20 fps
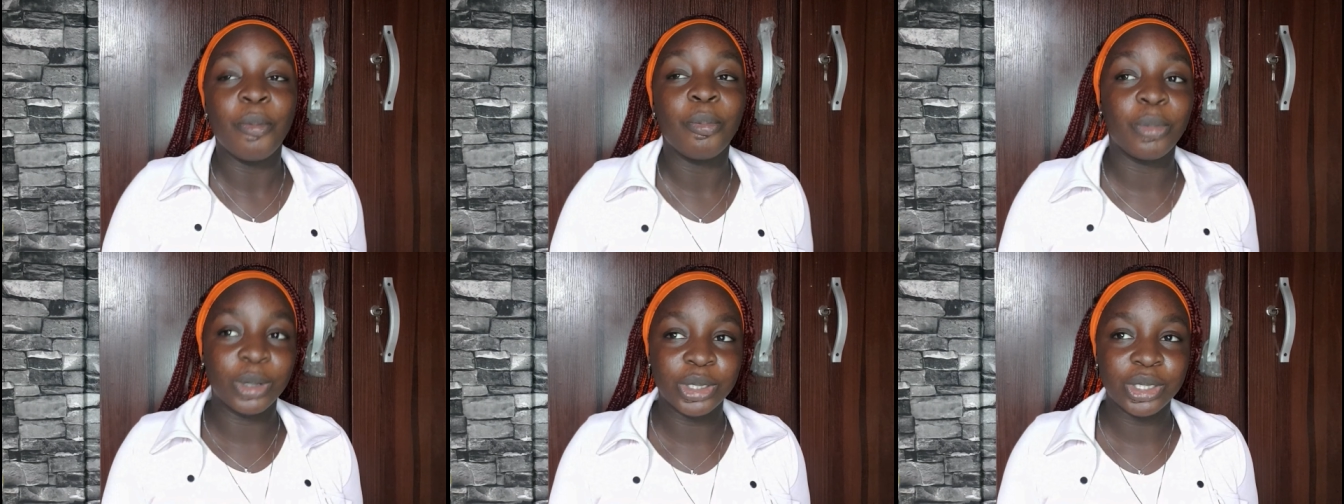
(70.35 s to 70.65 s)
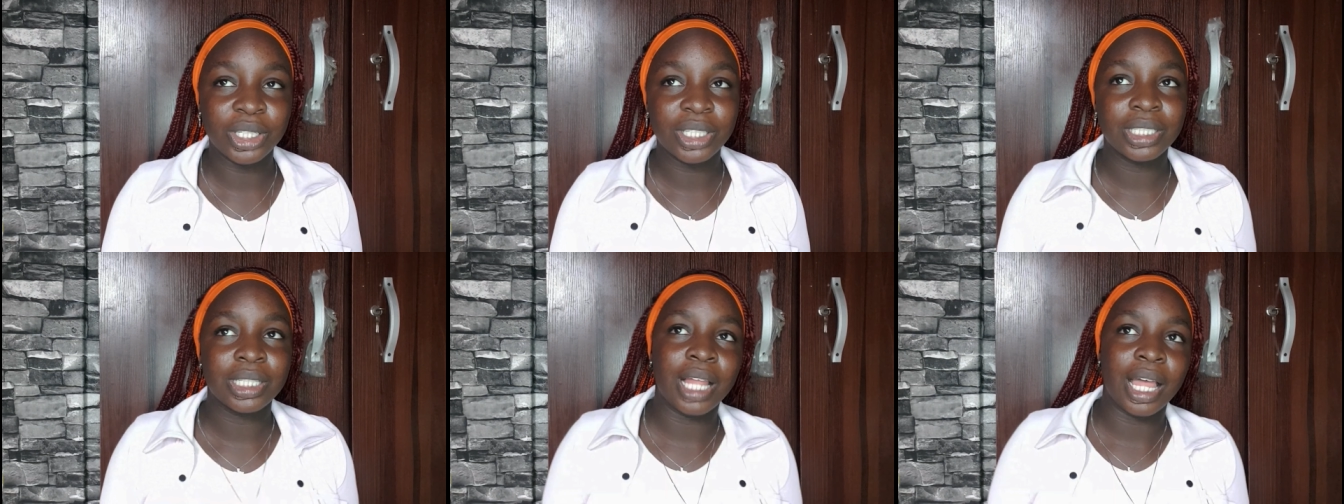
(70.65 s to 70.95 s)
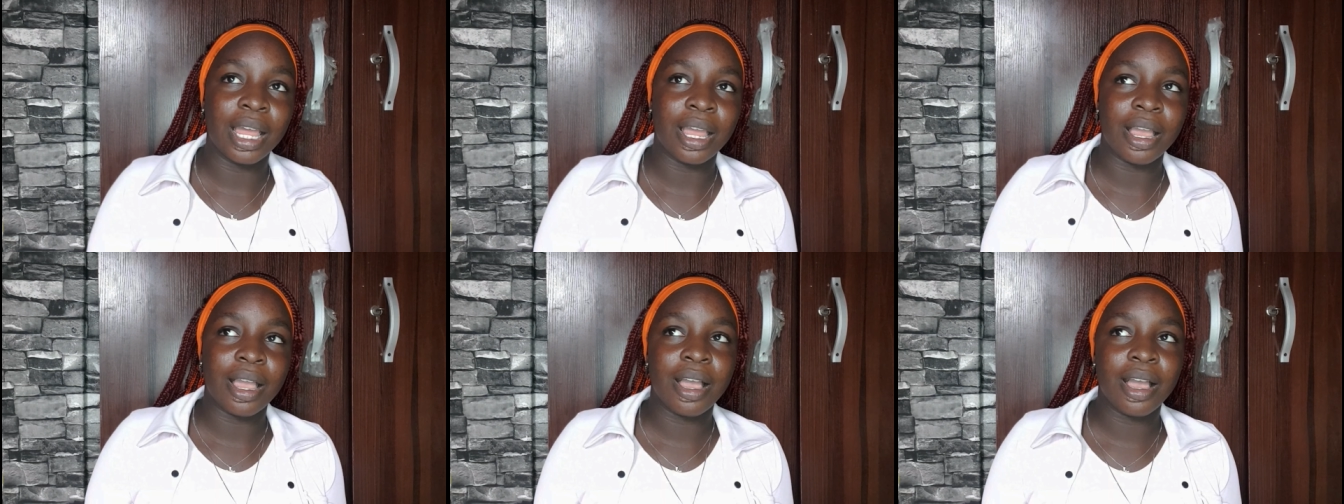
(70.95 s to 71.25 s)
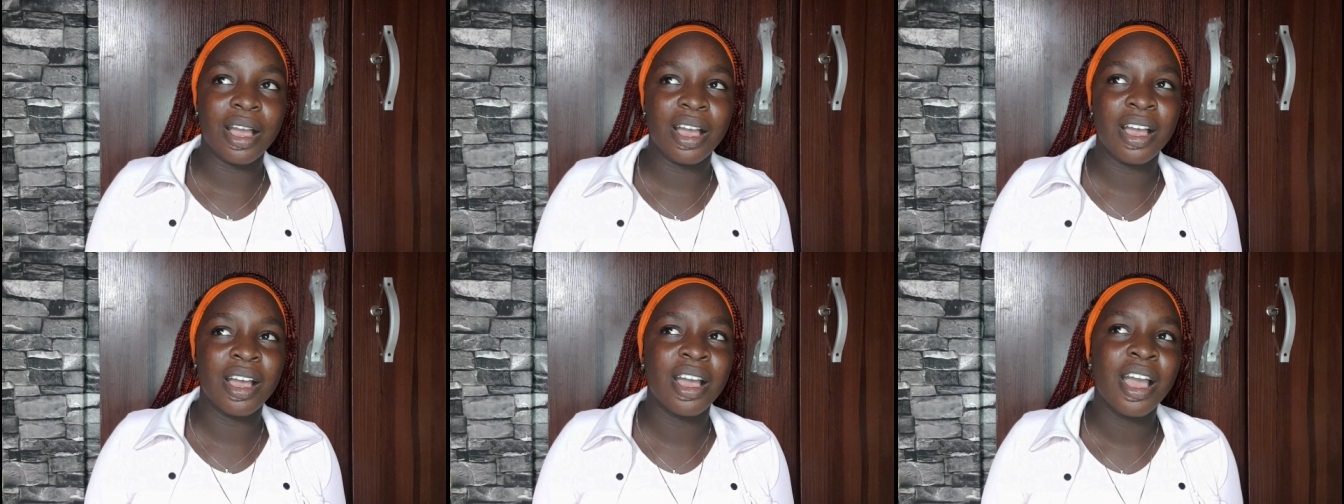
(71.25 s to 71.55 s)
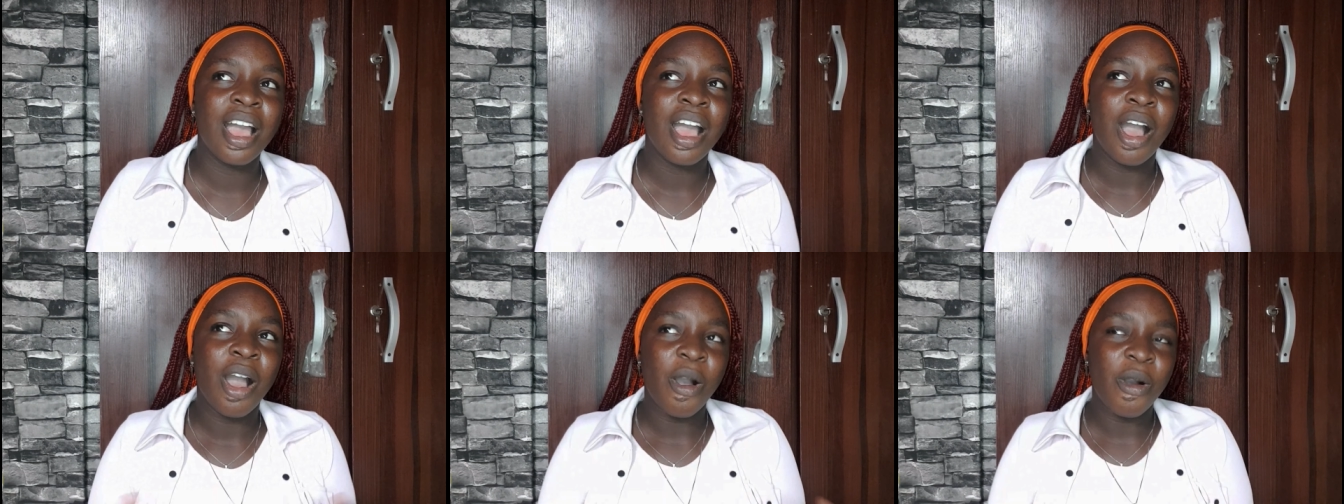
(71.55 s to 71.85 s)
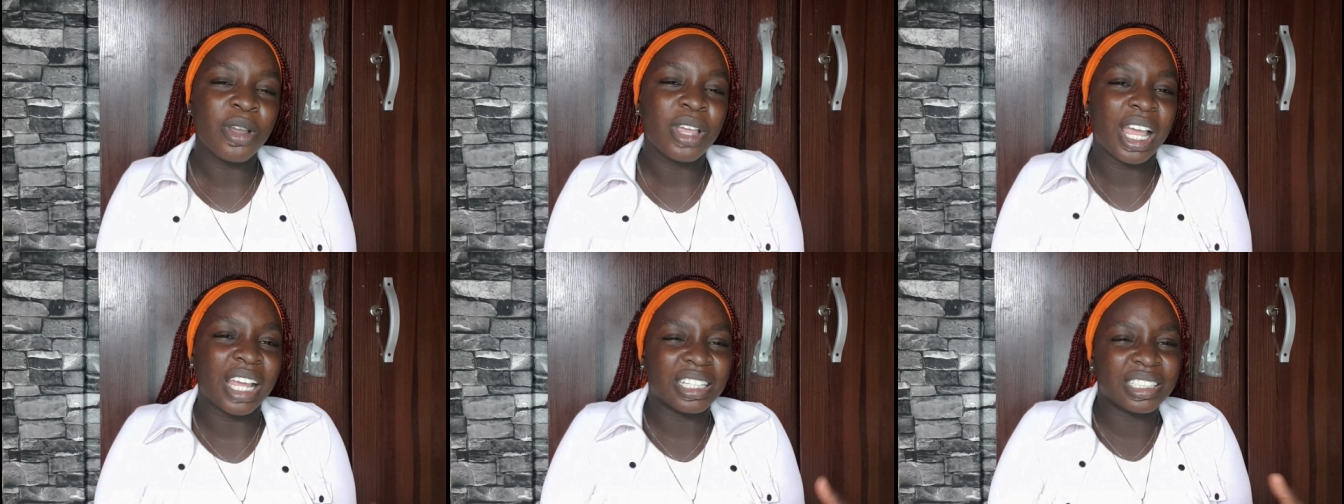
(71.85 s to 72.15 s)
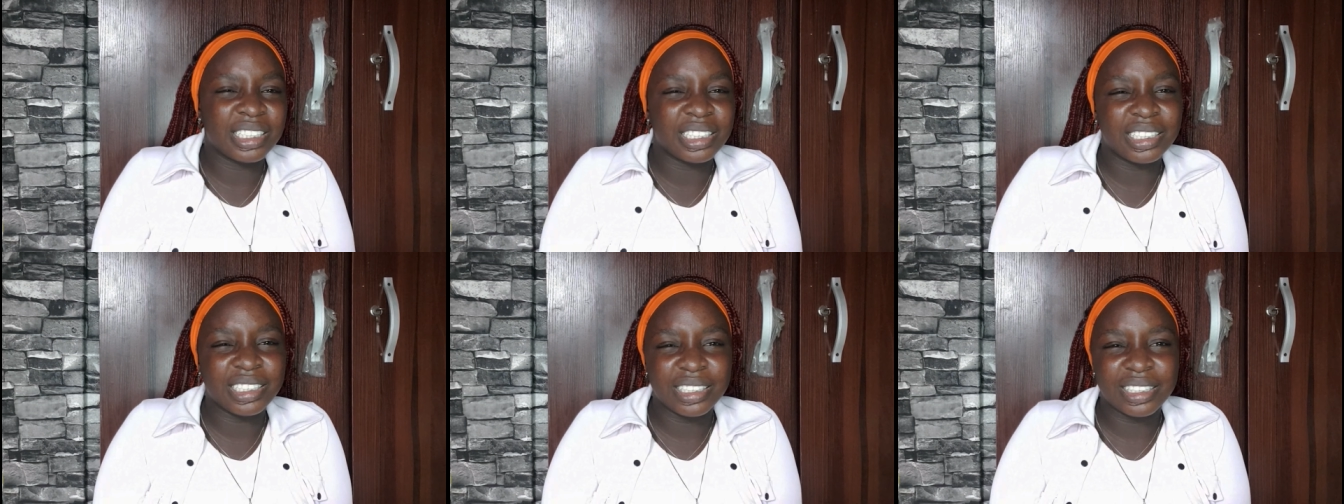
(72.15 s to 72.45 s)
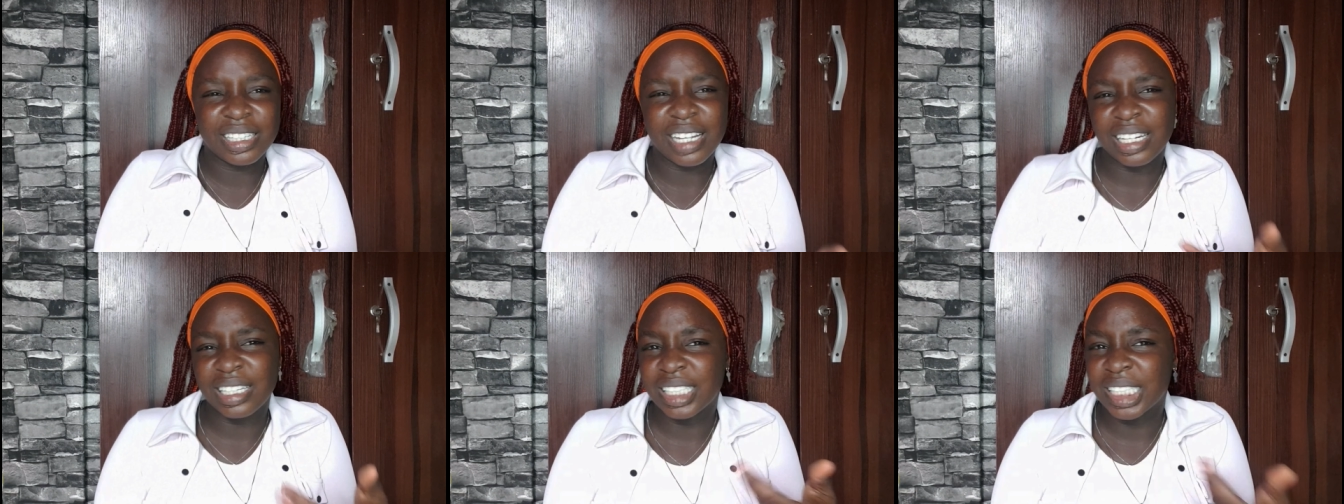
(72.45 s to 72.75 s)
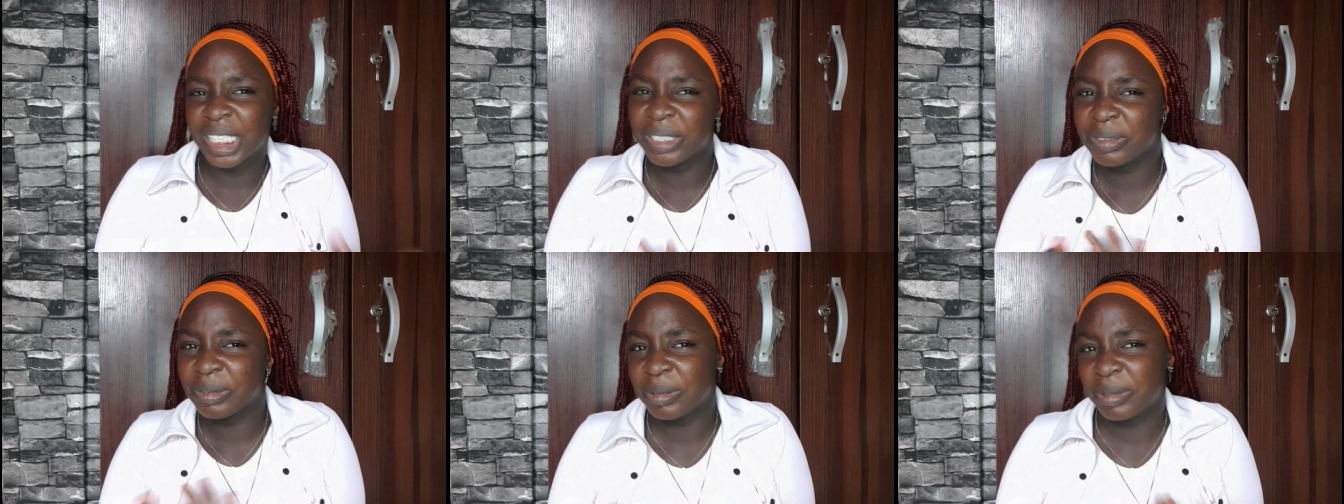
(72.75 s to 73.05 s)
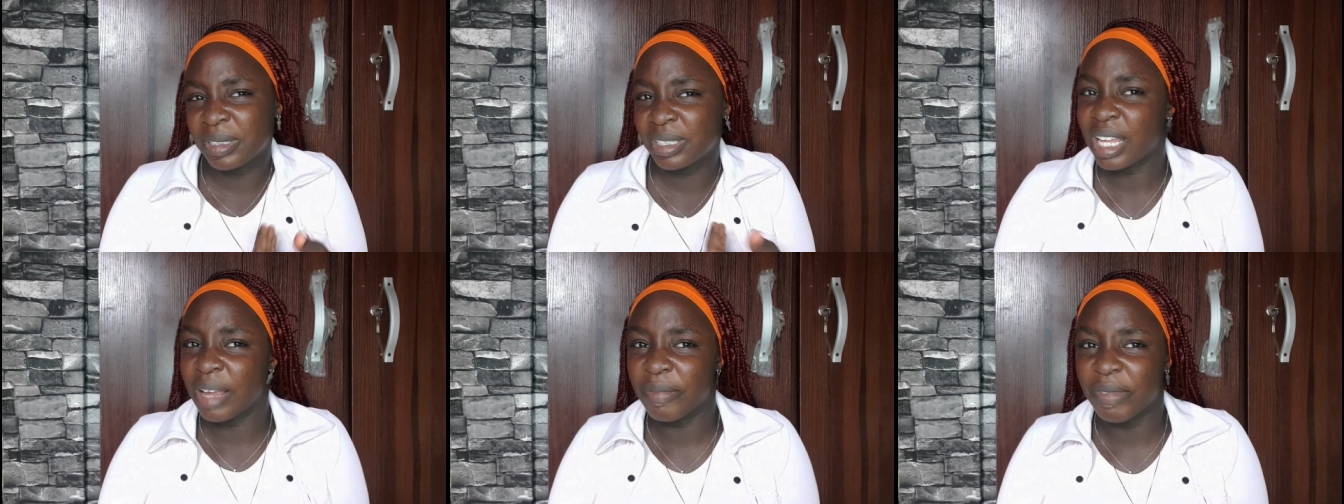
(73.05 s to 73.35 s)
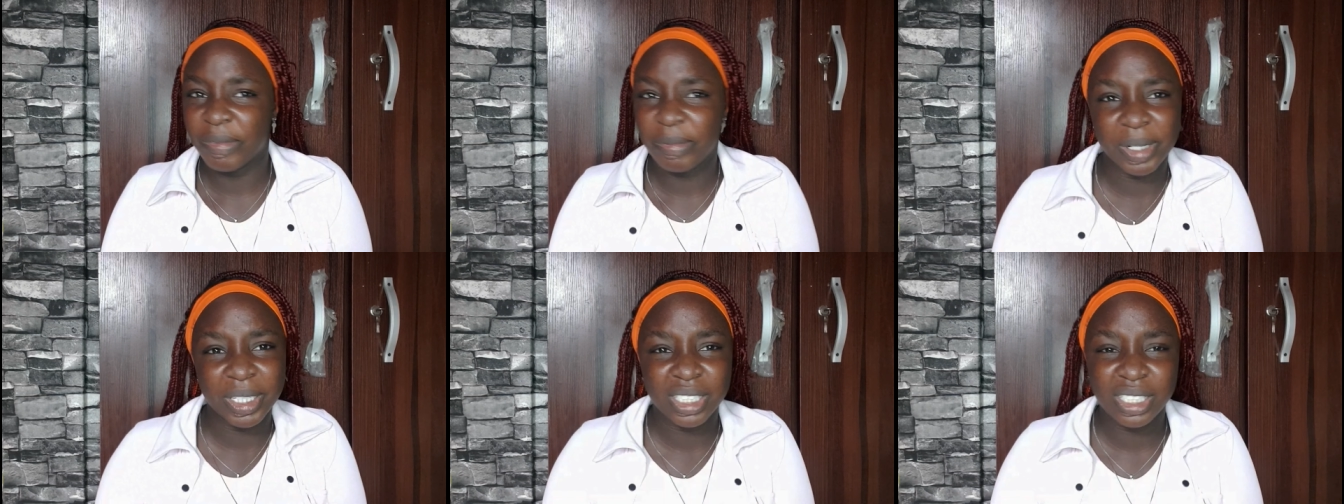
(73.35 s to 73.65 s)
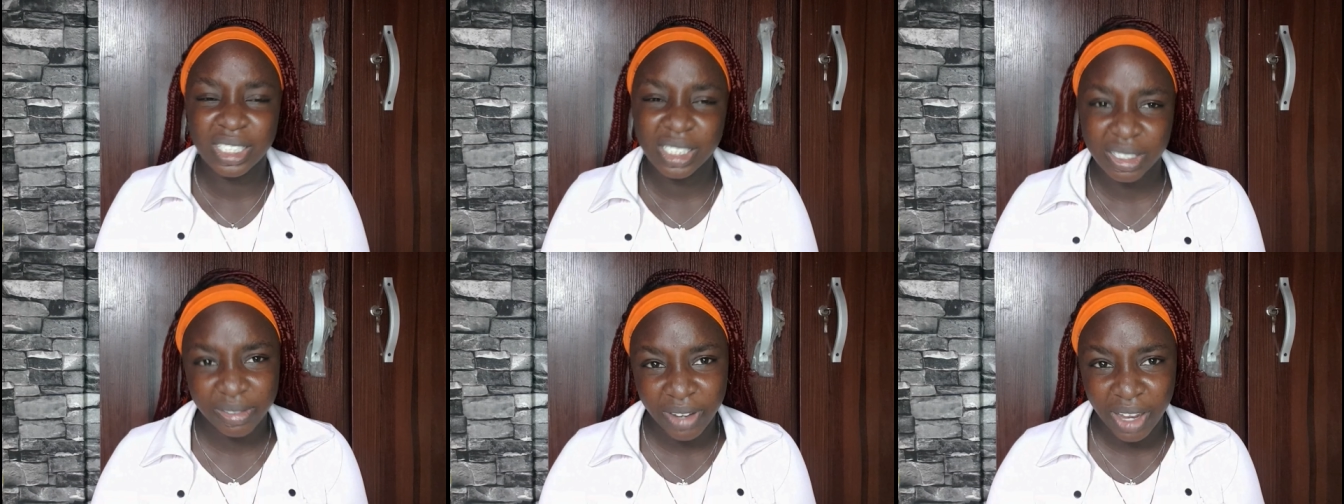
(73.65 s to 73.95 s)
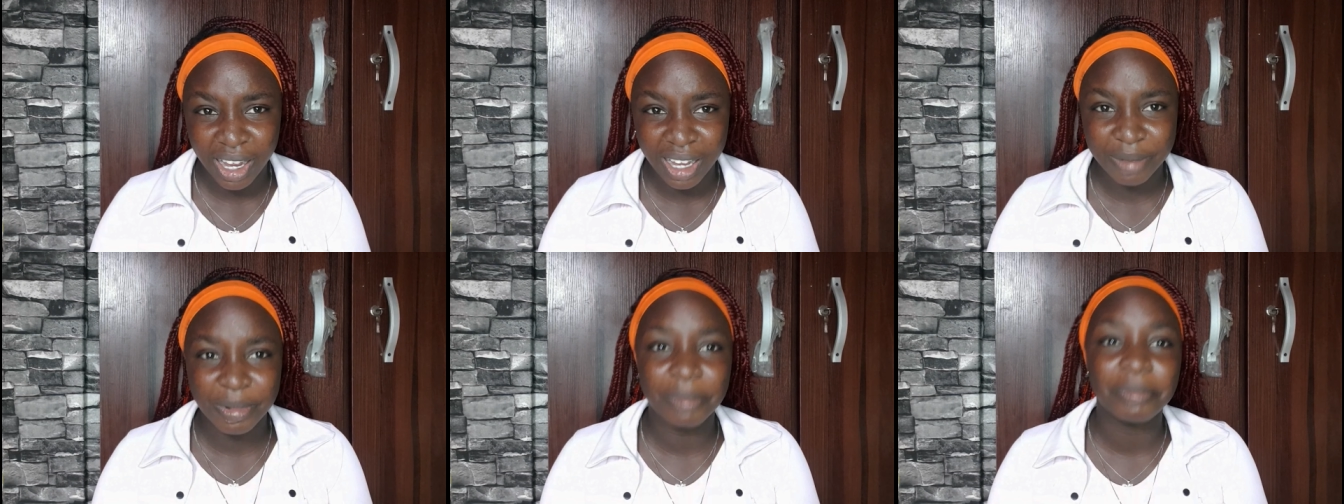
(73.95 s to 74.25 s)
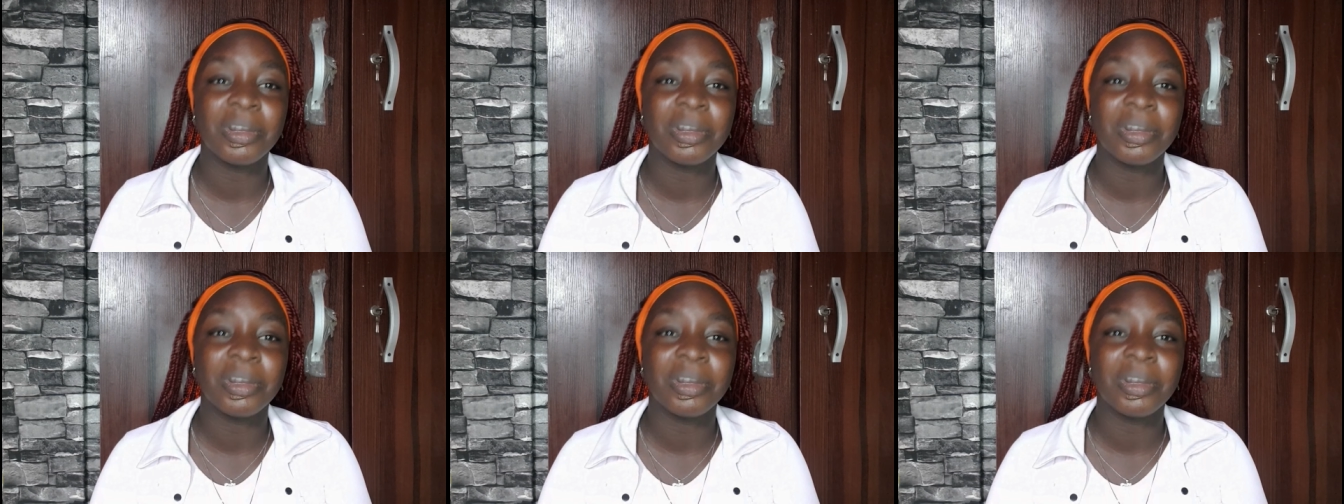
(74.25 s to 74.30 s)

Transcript: but just like okay, I see this thing and it gives me this type of person's vibe.